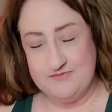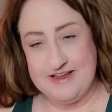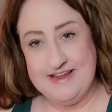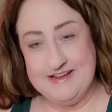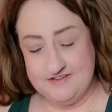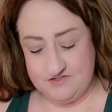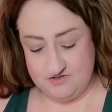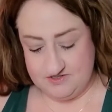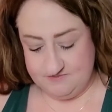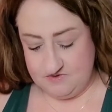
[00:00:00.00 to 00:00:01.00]
my hands
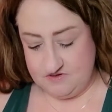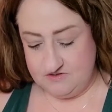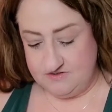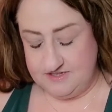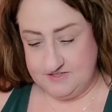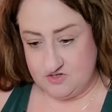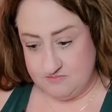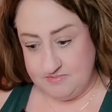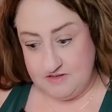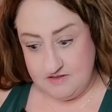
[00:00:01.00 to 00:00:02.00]
are small and these
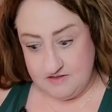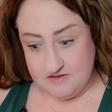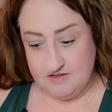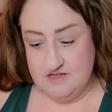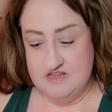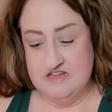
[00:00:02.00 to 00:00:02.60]
are big.